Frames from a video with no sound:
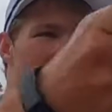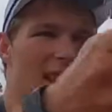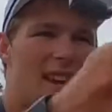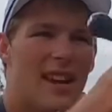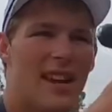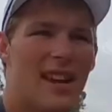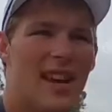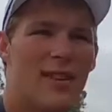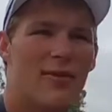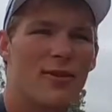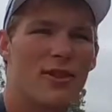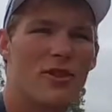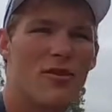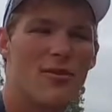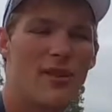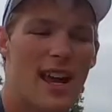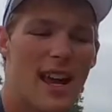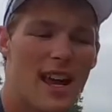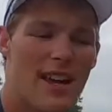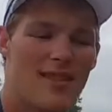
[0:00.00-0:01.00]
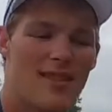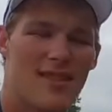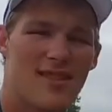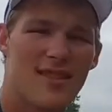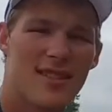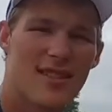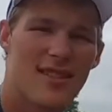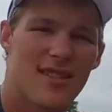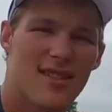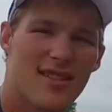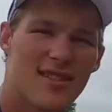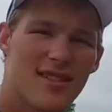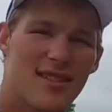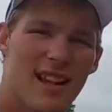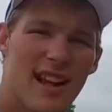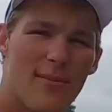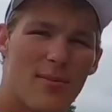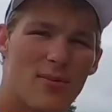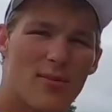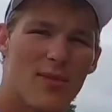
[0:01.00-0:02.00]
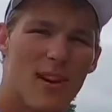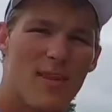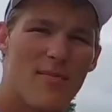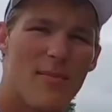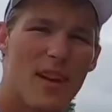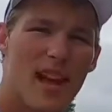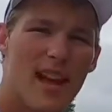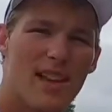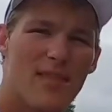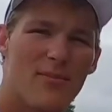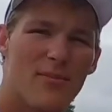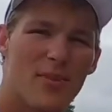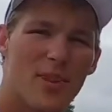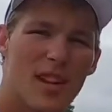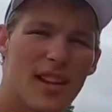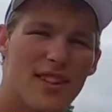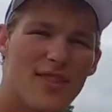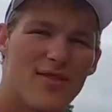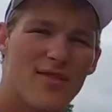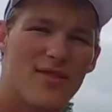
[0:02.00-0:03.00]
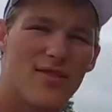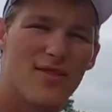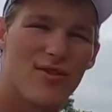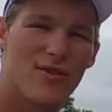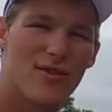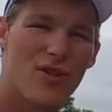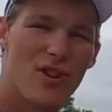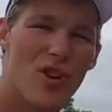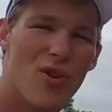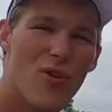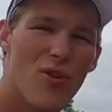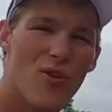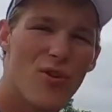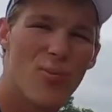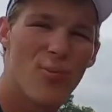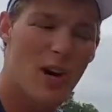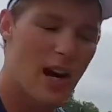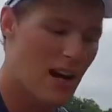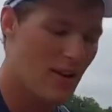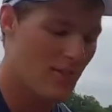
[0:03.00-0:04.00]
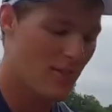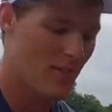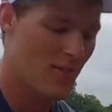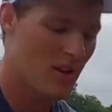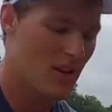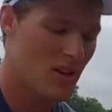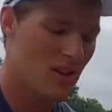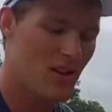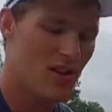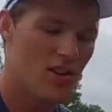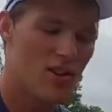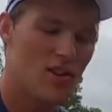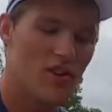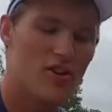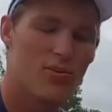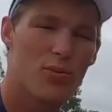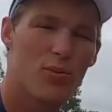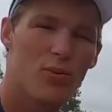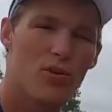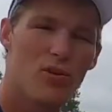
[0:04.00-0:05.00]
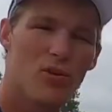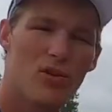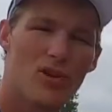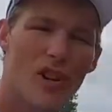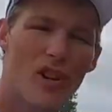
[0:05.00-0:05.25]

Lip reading: And after you cast, snaps right back in place, no problem. The spool